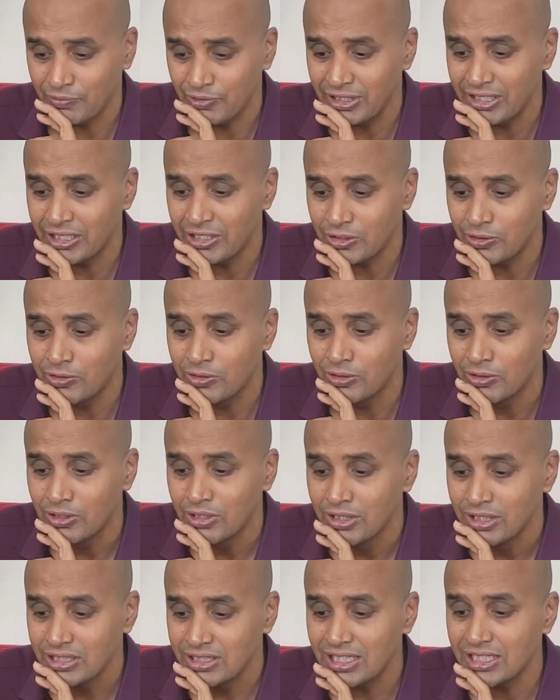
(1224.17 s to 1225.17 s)
We need to
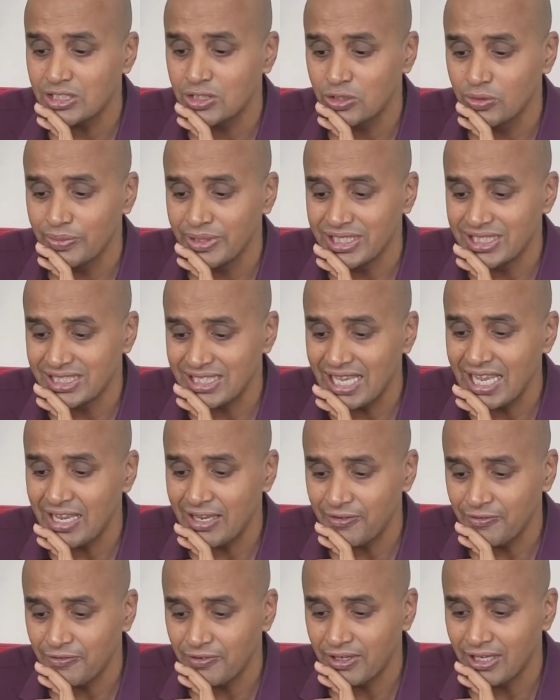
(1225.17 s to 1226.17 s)
just to be
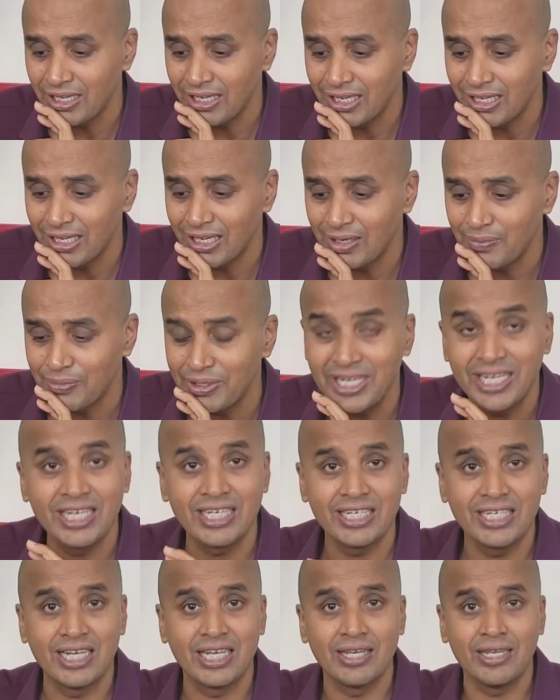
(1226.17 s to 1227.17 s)
safe and bring
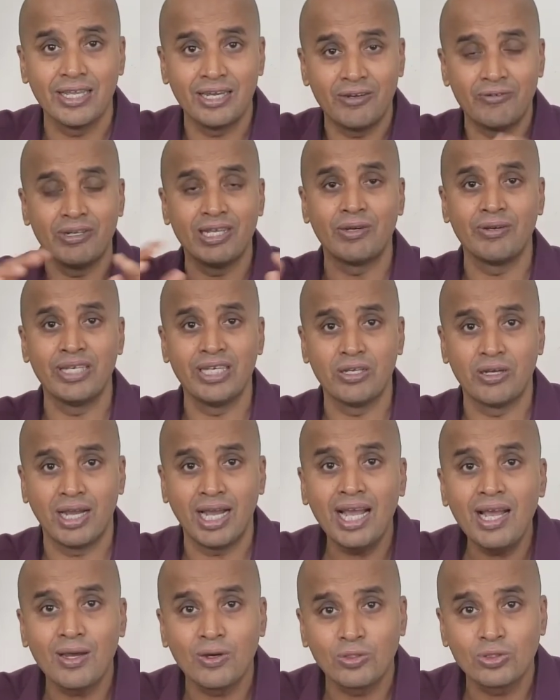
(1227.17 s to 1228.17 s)
it in an area in your
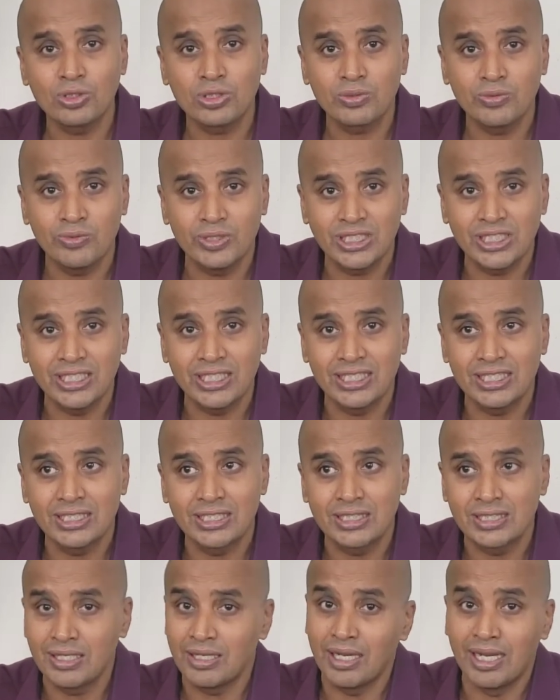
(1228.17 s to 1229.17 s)
house which
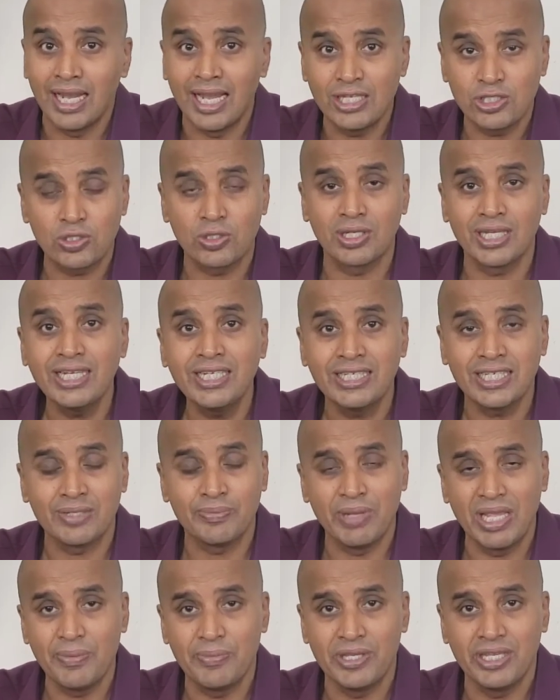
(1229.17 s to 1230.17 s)
is isolated
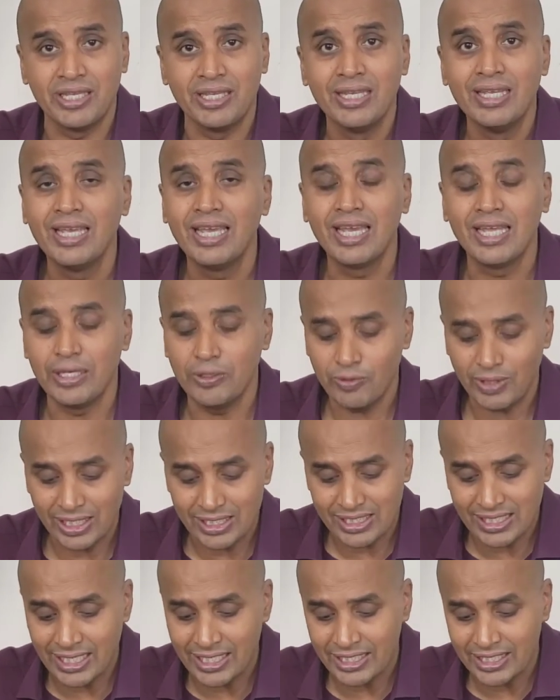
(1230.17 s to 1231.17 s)
maybe, and you can
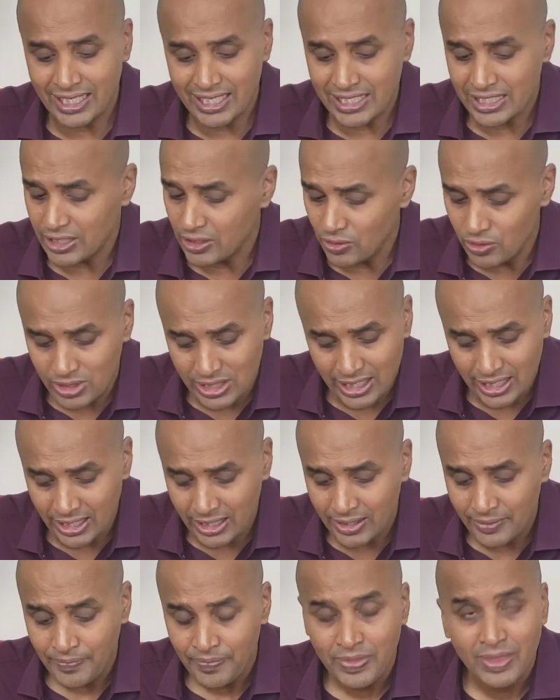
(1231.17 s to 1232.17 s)
sanitize
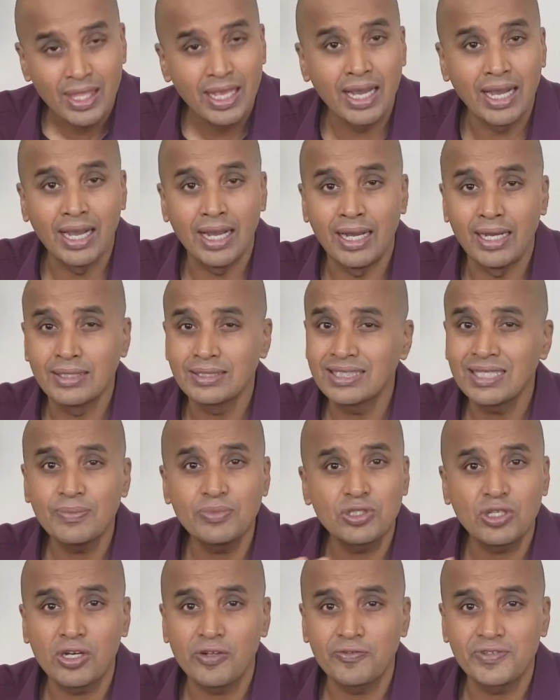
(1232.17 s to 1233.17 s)
using some
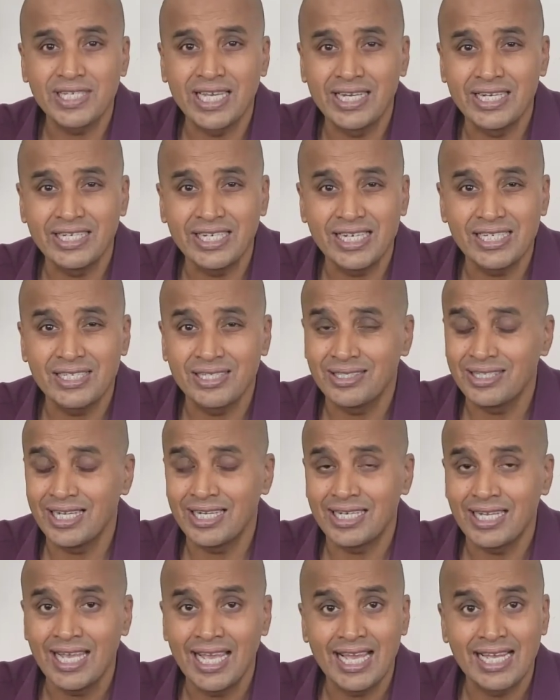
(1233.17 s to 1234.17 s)
sort of sanitizer
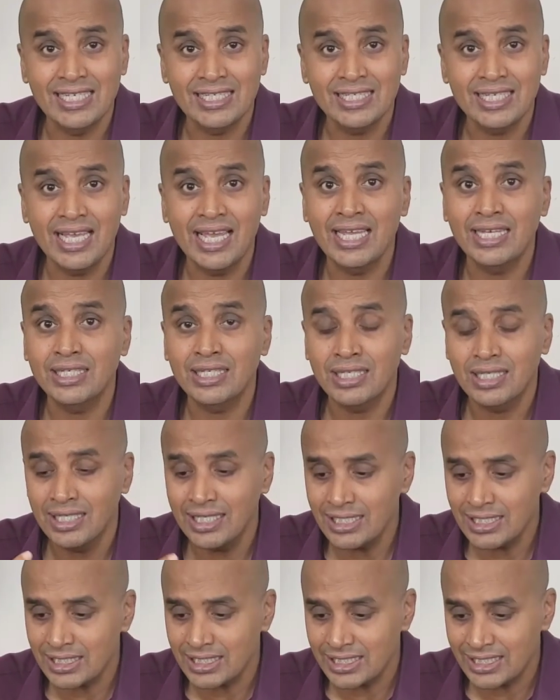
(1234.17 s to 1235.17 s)
that has at
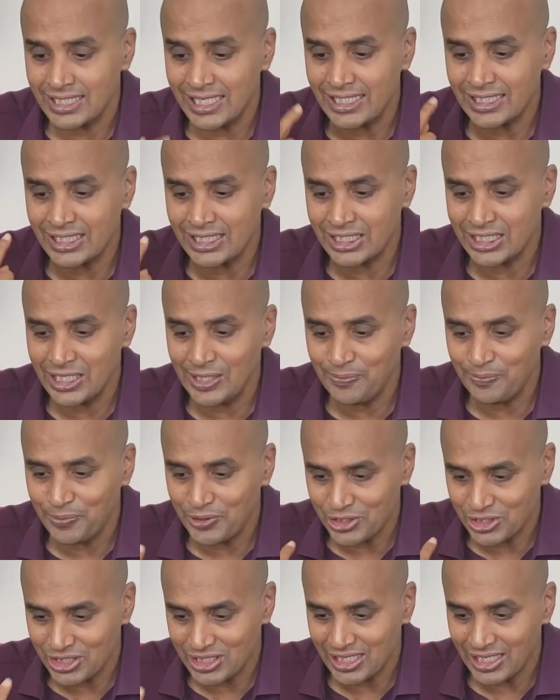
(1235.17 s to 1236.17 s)
least
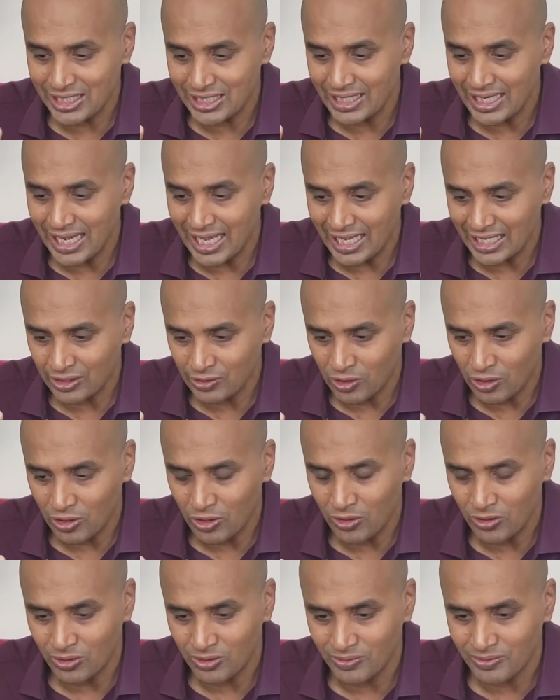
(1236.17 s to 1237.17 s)
60%
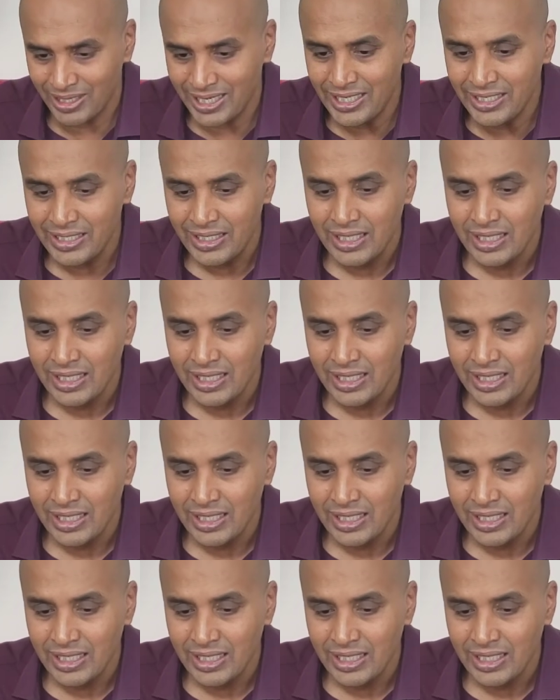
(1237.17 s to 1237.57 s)
alcohol, right?